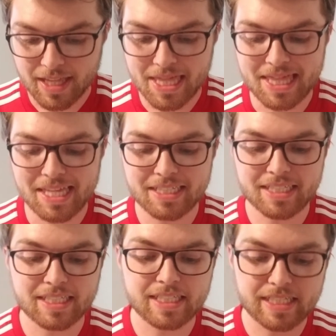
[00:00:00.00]
This
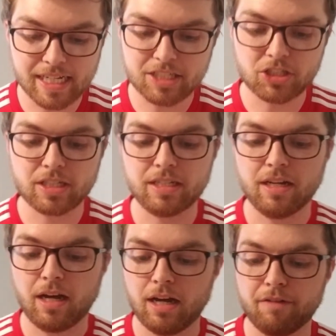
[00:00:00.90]
station
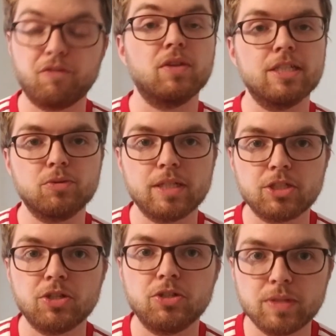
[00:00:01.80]
for this week, so
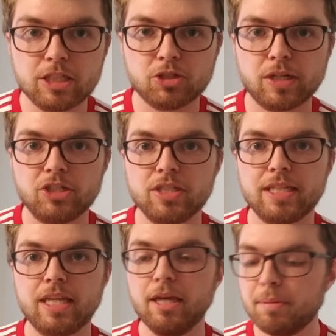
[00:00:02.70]
you're doing stretches,
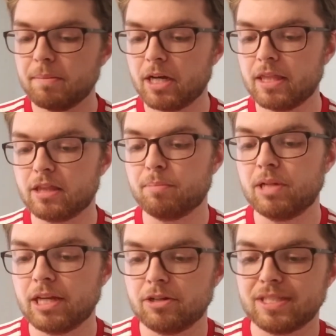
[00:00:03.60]
and keep in mind that the
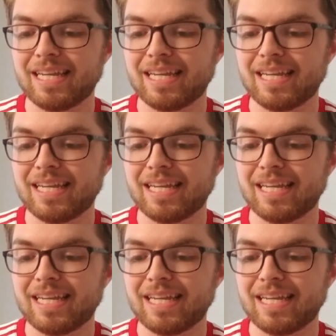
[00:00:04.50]
players,